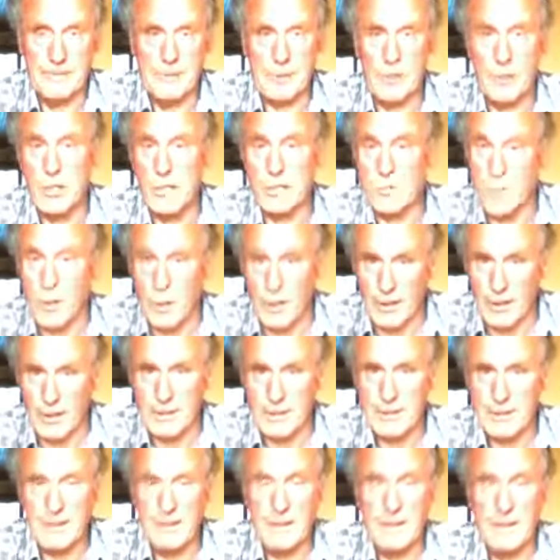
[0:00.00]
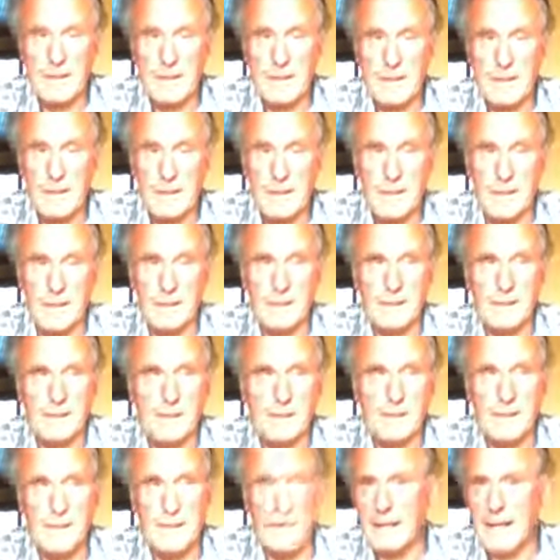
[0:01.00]
George bought it and
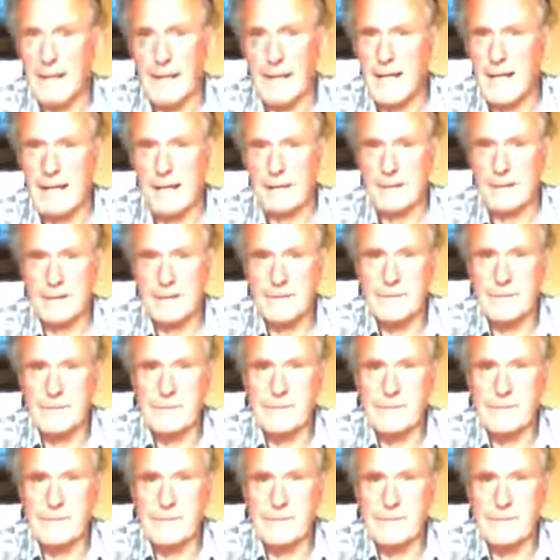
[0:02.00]
didn't like it.